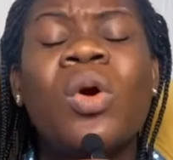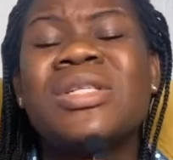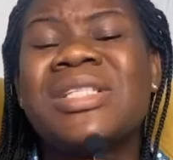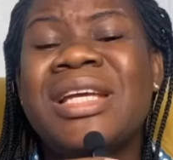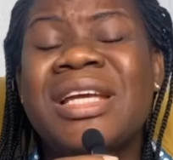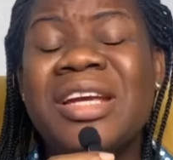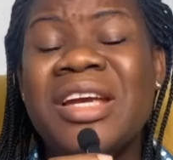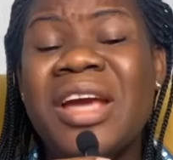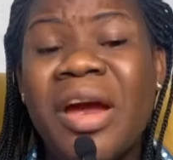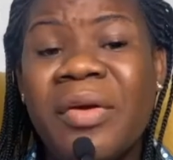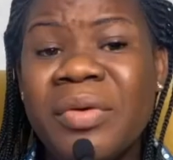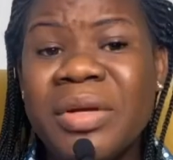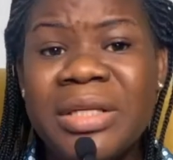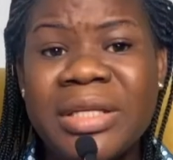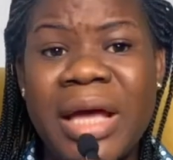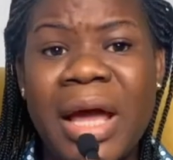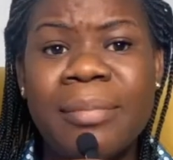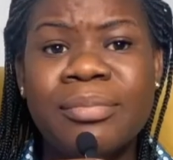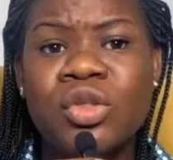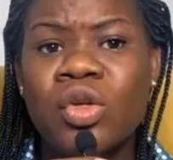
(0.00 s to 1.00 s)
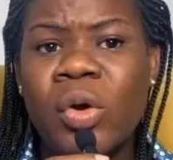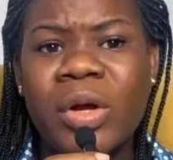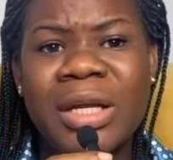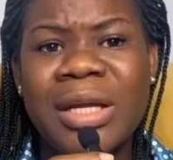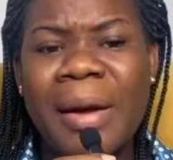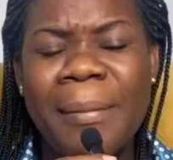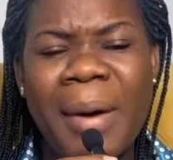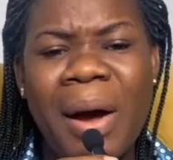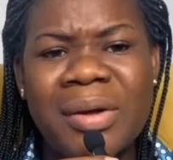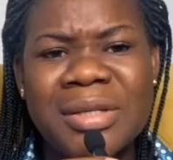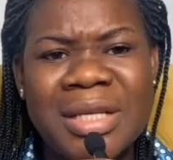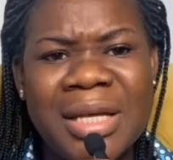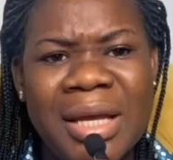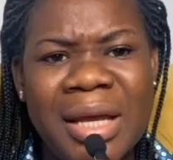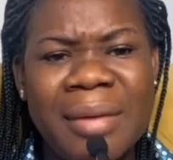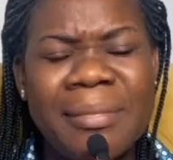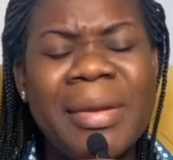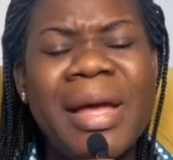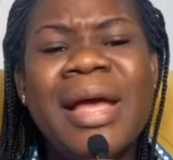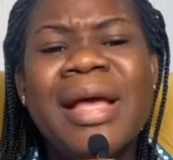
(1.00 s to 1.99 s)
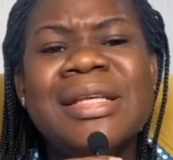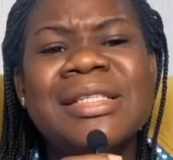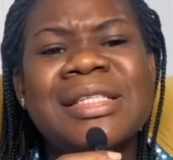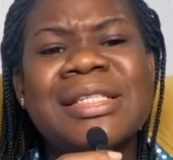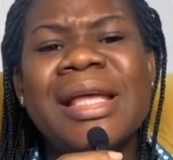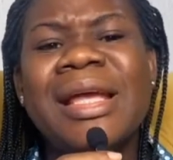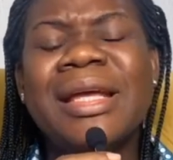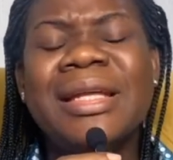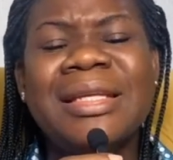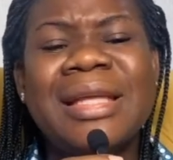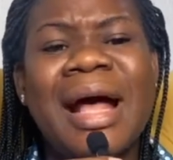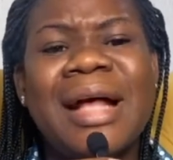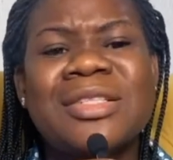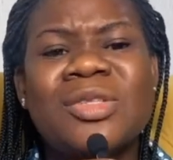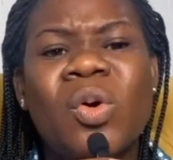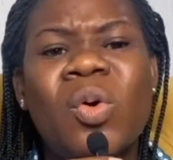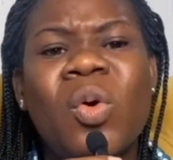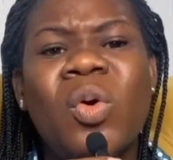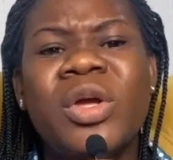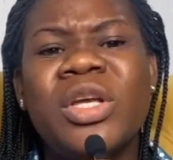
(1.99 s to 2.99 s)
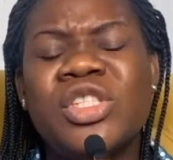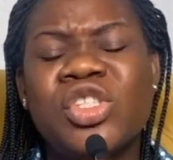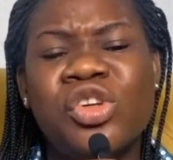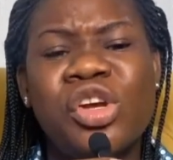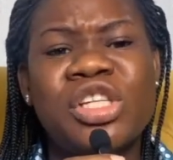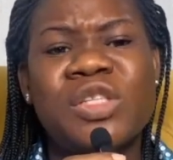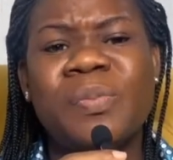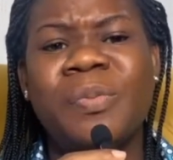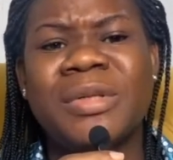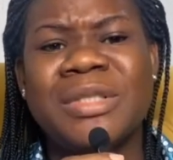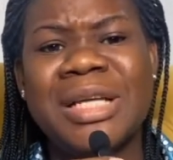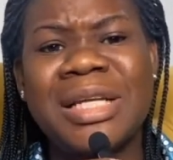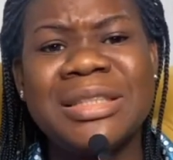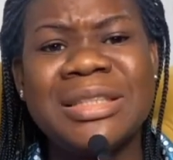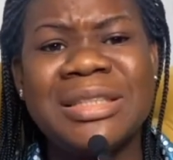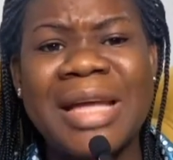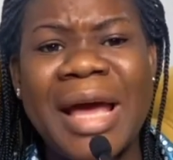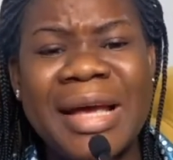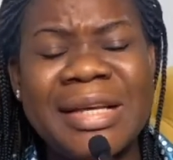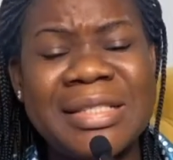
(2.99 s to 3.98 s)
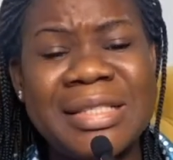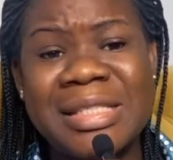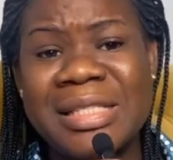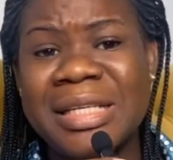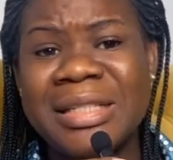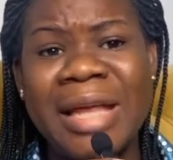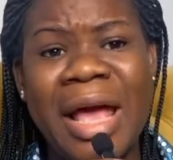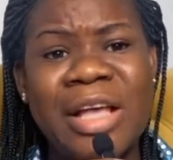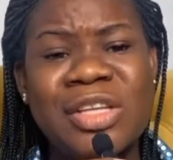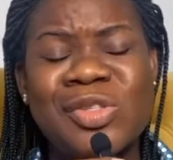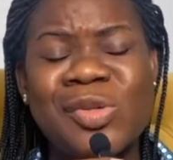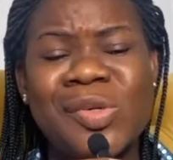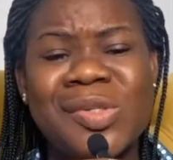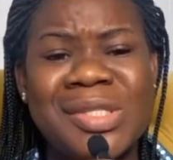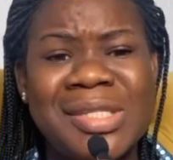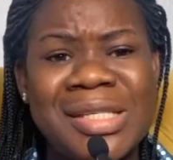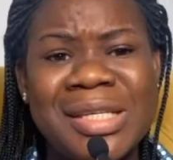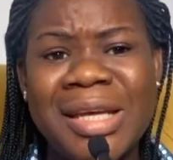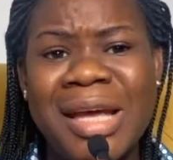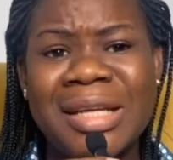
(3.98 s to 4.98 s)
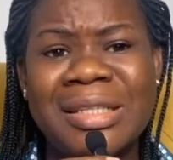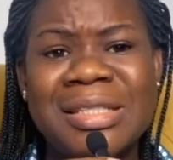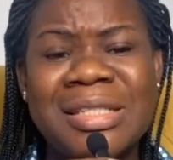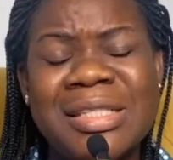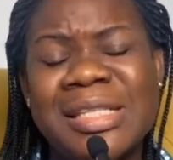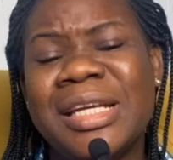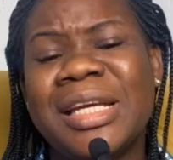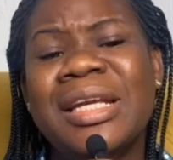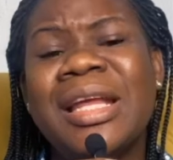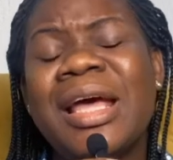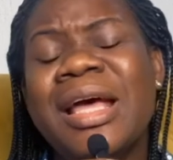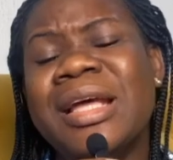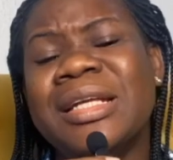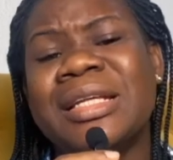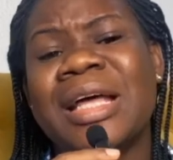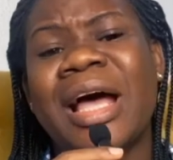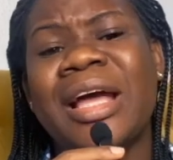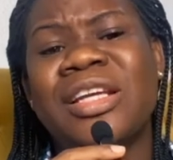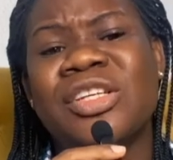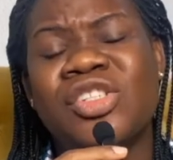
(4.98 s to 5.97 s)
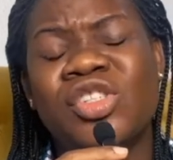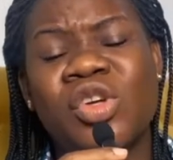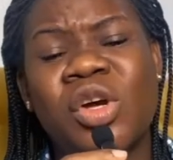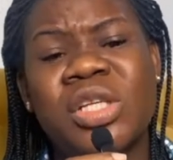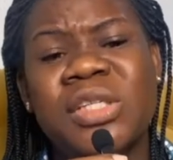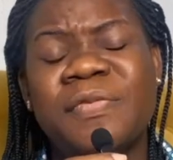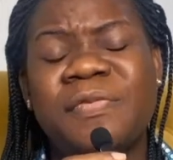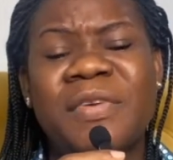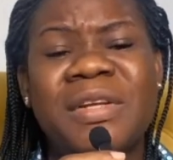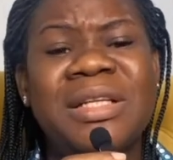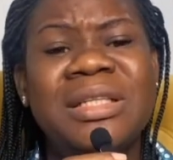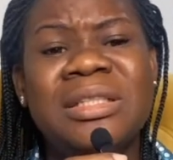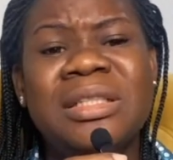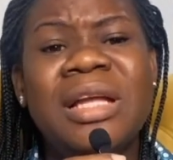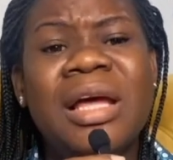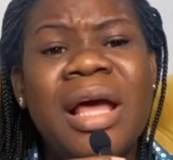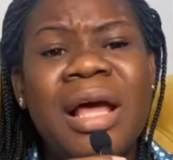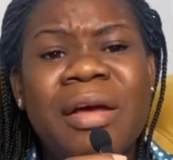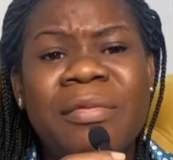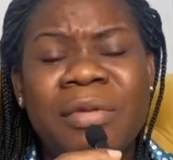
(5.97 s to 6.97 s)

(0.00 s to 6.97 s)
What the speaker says: hearing them talking about him, saying that, oh, he's just pretending that he's sick, that he's not sick anything, that he's just feeling